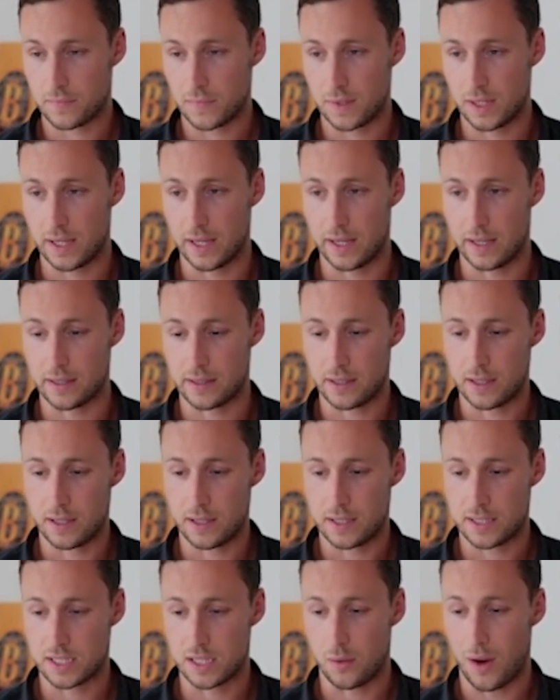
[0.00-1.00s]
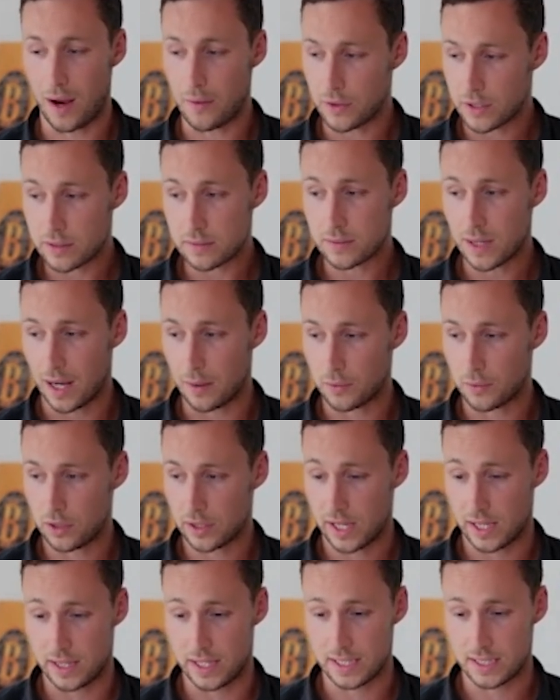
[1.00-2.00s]
And so I would look
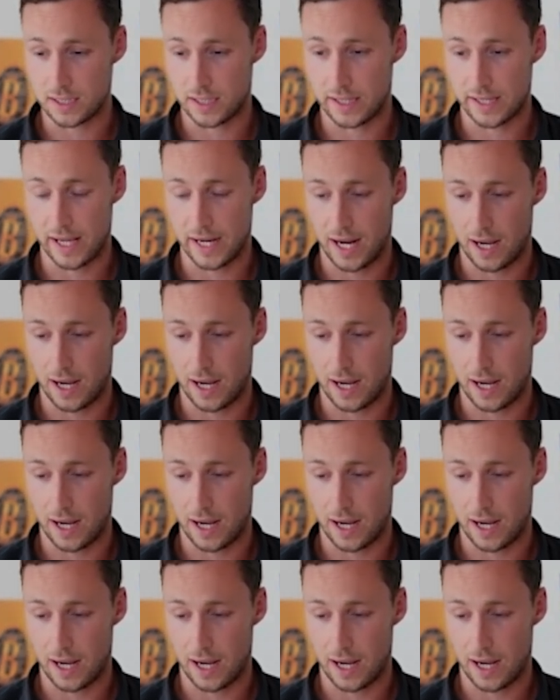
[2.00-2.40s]
at this, and again,